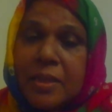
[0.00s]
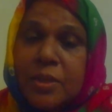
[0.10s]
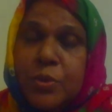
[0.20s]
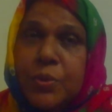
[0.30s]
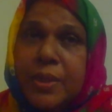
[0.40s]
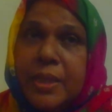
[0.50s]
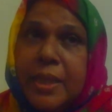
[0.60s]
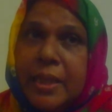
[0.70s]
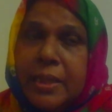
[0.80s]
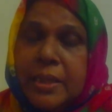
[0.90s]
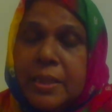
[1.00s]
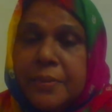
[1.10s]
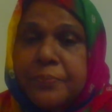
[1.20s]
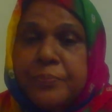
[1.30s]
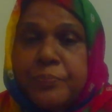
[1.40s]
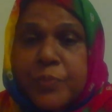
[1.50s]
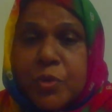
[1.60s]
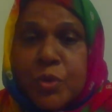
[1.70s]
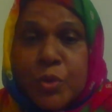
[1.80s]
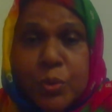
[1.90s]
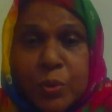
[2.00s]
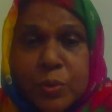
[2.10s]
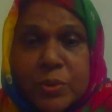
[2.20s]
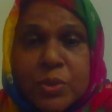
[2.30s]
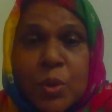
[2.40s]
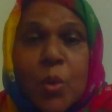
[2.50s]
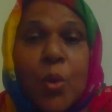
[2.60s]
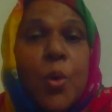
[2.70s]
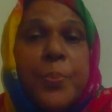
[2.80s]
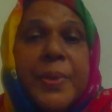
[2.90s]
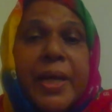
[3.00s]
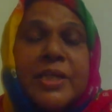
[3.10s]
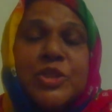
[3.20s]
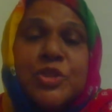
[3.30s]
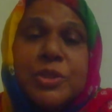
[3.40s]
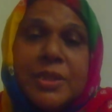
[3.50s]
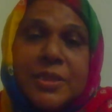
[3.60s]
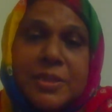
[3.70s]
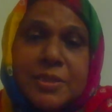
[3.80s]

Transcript: You need to use OPH sheets